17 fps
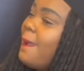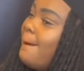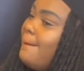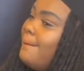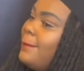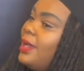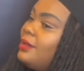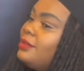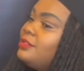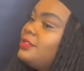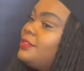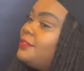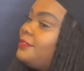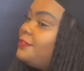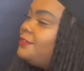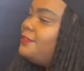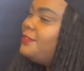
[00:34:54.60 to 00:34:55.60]
Michael's
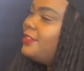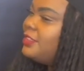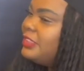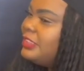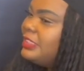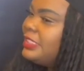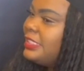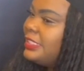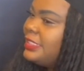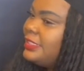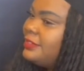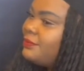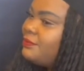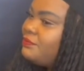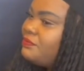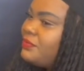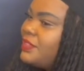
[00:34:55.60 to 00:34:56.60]
fine.
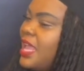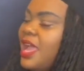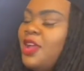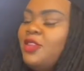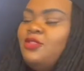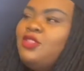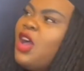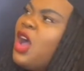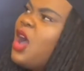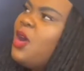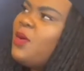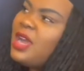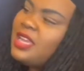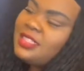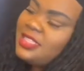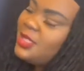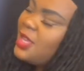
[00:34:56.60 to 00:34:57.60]
No,
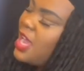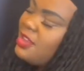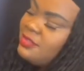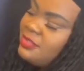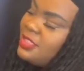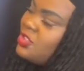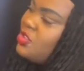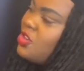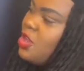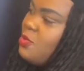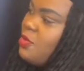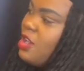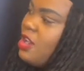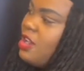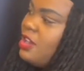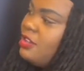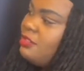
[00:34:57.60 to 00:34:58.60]
do you know
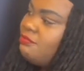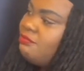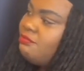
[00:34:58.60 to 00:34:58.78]
what?